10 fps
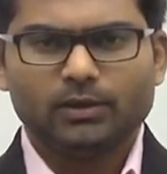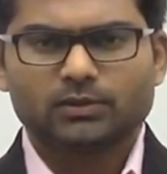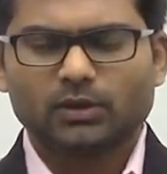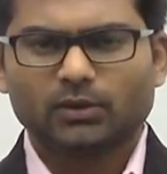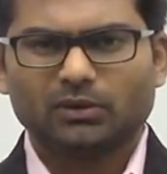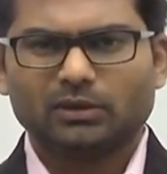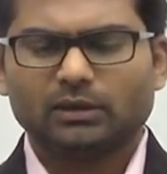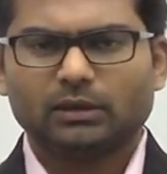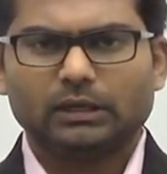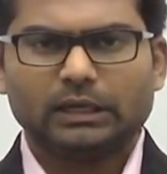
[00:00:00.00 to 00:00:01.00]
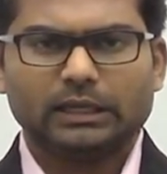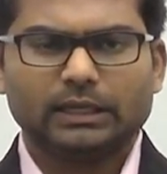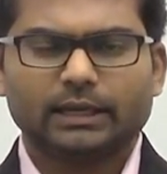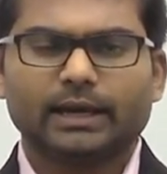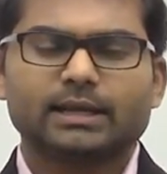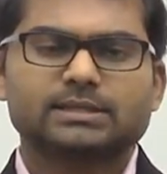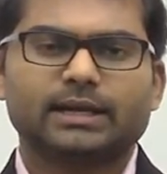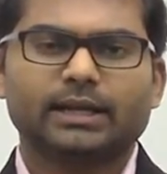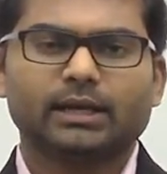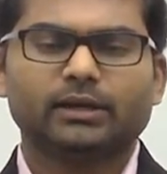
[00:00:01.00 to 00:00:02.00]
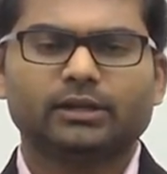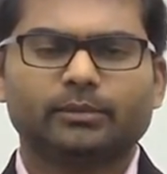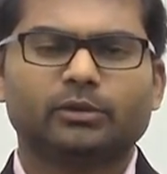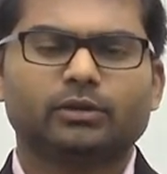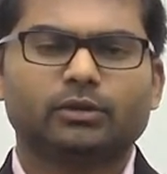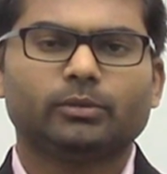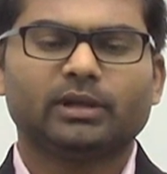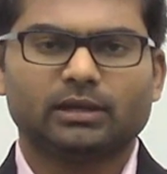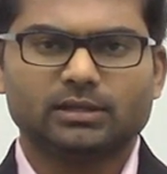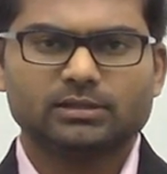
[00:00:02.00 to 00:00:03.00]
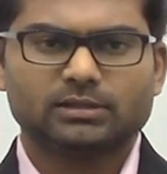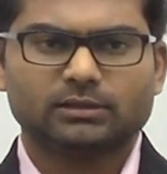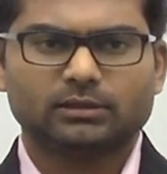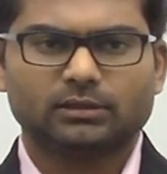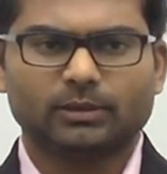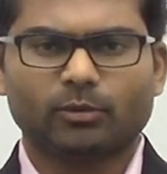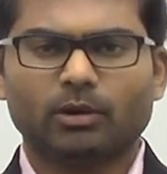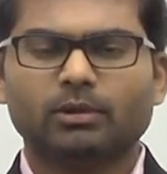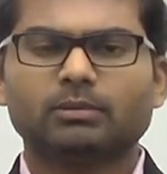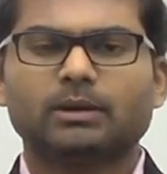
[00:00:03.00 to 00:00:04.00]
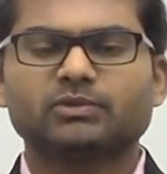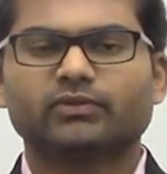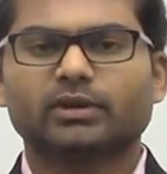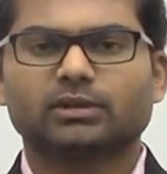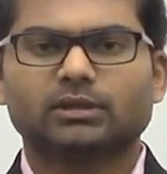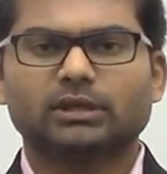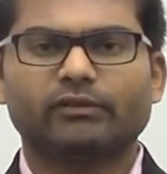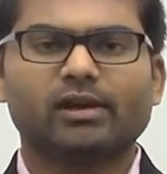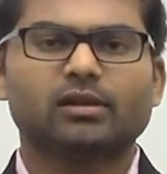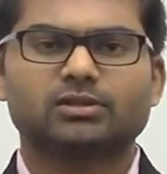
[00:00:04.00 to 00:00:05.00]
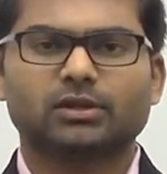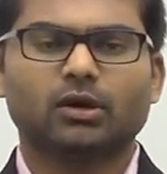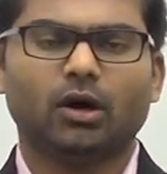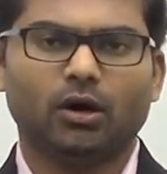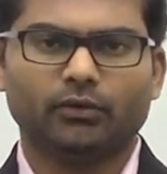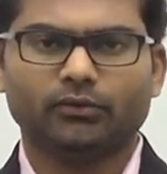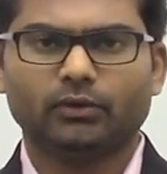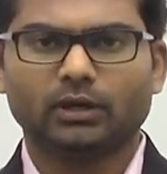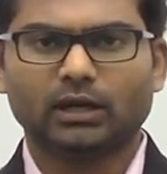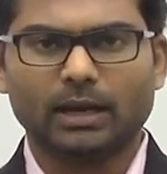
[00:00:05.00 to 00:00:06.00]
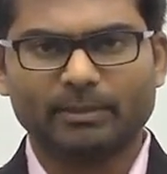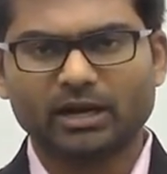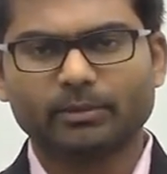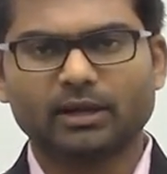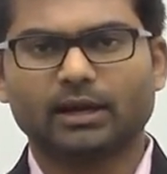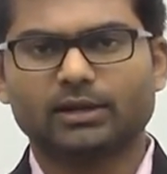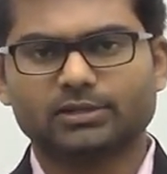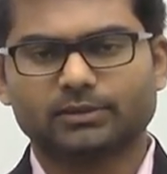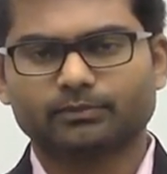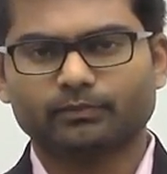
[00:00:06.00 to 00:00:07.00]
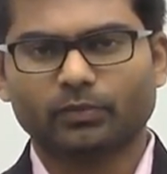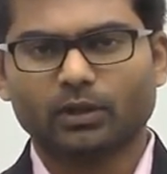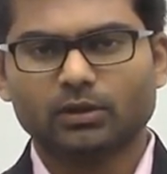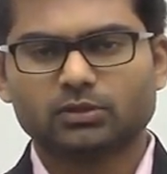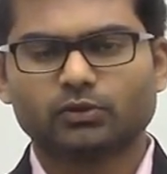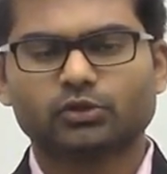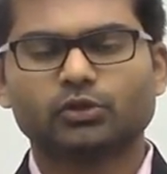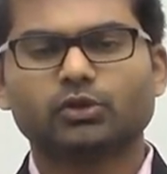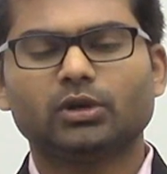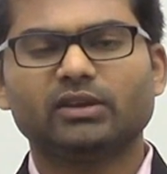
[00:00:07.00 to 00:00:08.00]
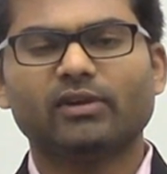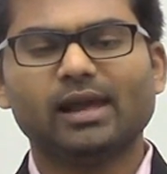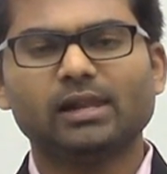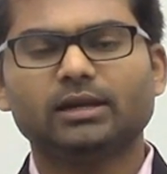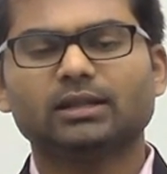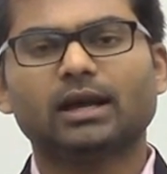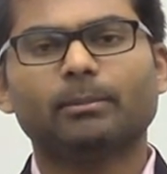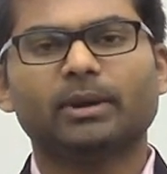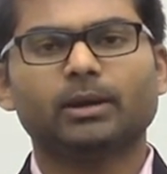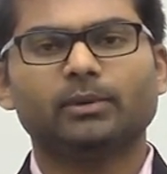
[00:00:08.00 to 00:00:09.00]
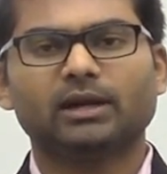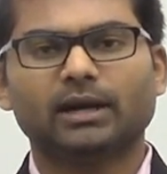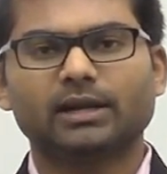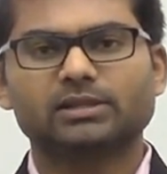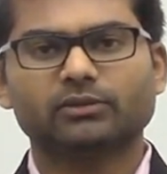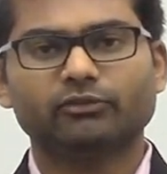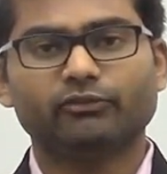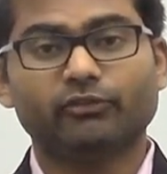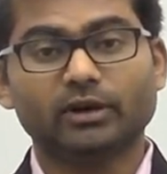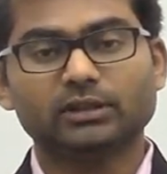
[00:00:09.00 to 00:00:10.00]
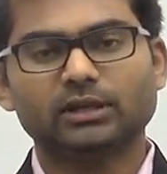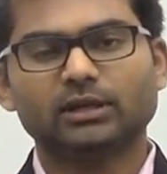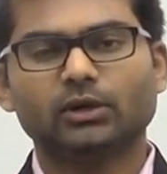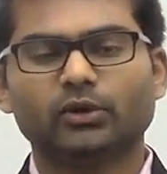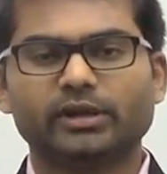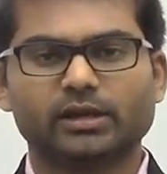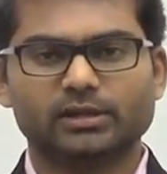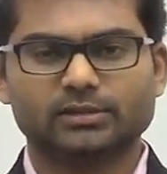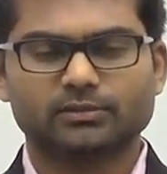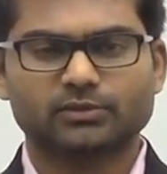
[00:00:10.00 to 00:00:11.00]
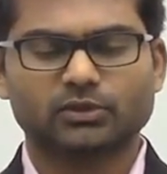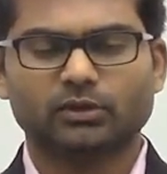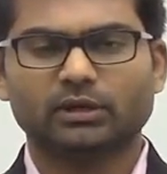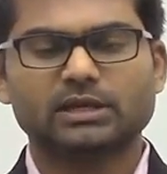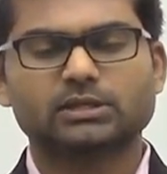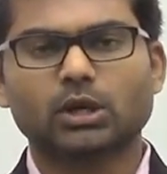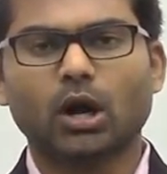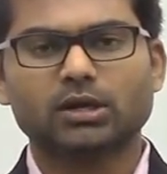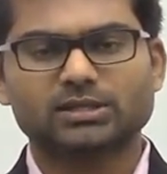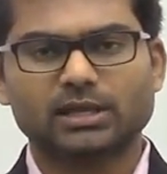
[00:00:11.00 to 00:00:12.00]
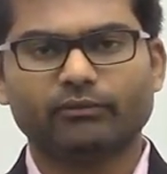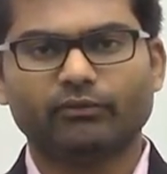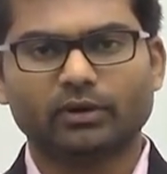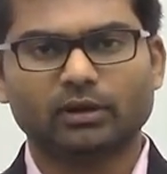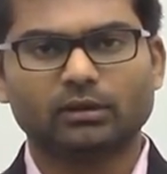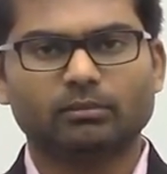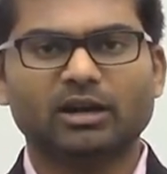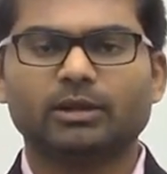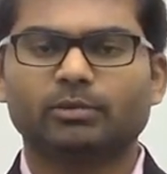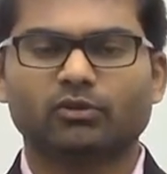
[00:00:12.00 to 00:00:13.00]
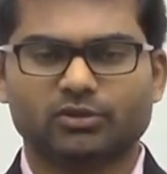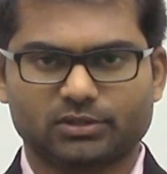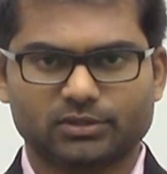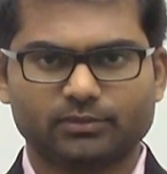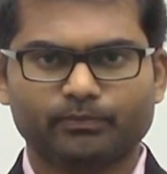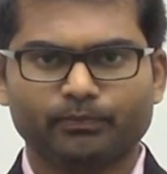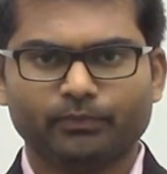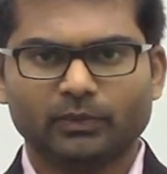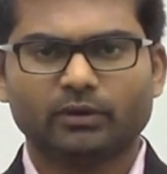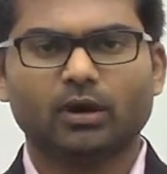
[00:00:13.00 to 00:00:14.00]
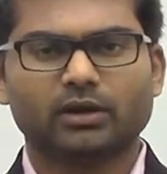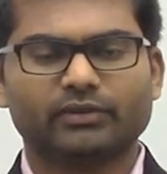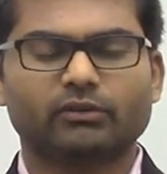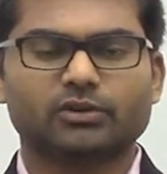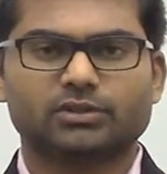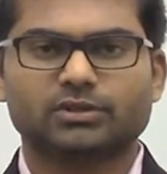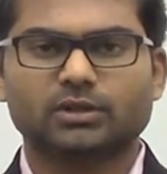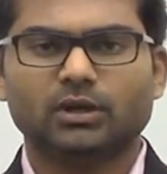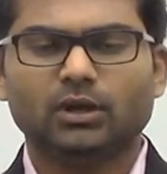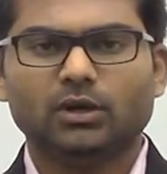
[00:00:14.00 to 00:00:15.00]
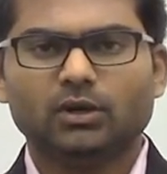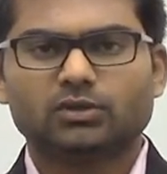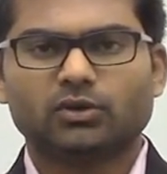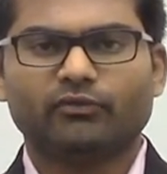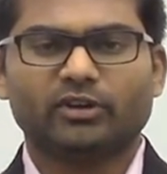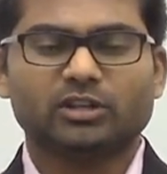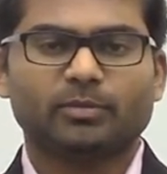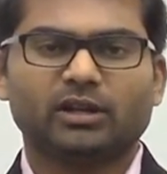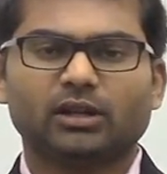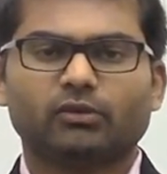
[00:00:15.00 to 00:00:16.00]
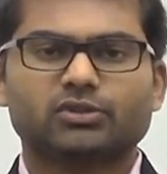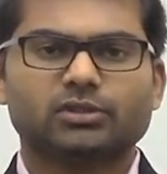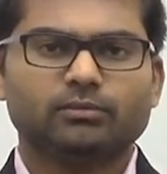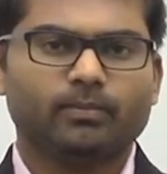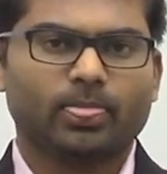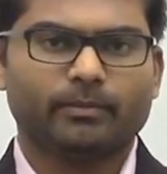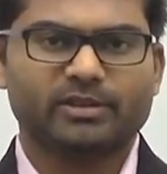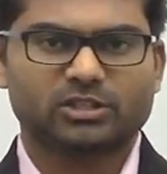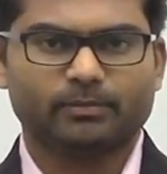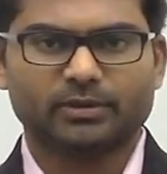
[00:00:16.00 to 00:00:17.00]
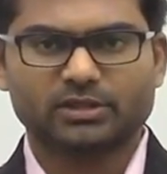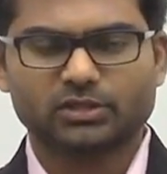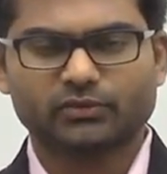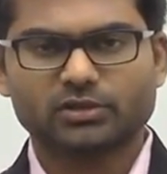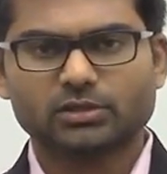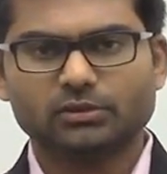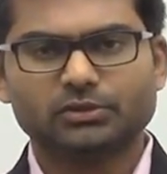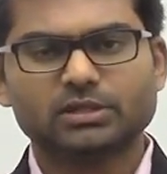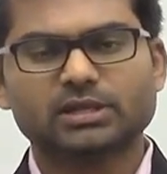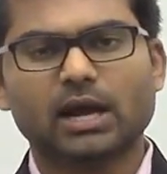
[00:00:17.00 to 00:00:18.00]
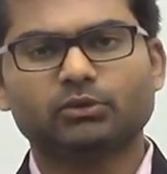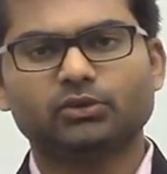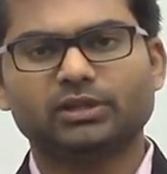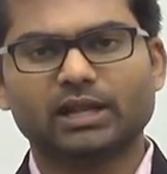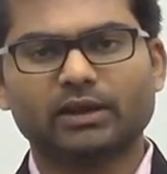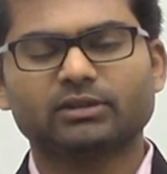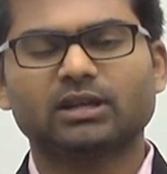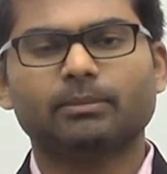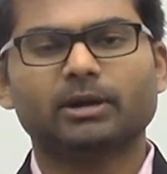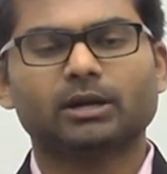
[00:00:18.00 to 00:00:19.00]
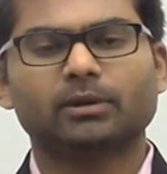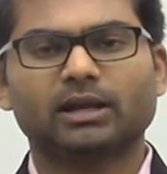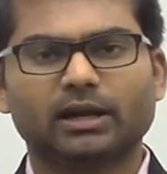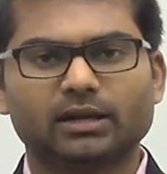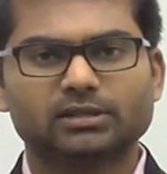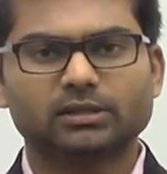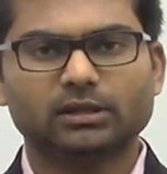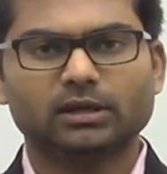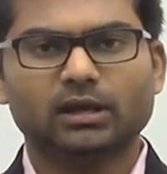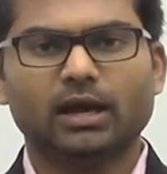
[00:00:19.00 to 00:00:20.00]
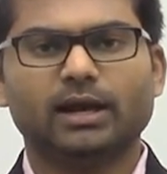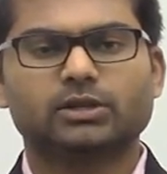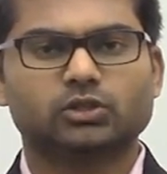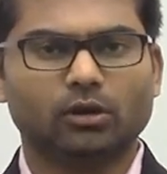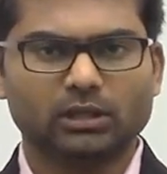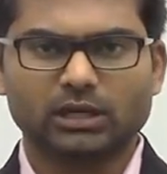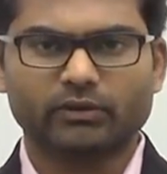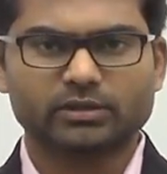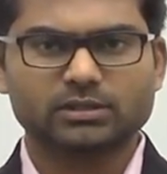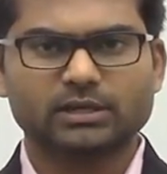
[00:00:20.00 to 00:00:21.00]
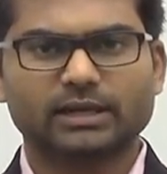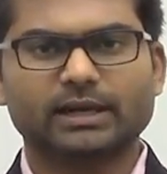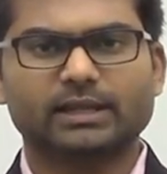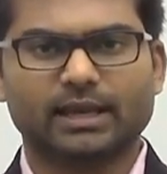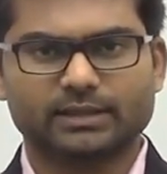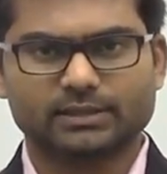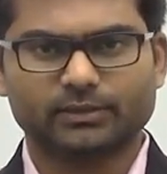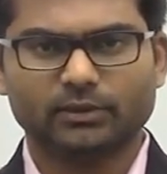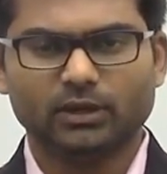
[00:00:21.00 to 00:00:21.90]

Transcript: So, regarding statically indeterminate numericals, the problem comes with evaluation of compatibility condition. So, you should evaluate the compatibility condition for that loading case. So, it is not same for multiple questions or different questions. So, for that particular question, based upon the situation, you just have to derive the compatibility condition and solve the equations and get the answer.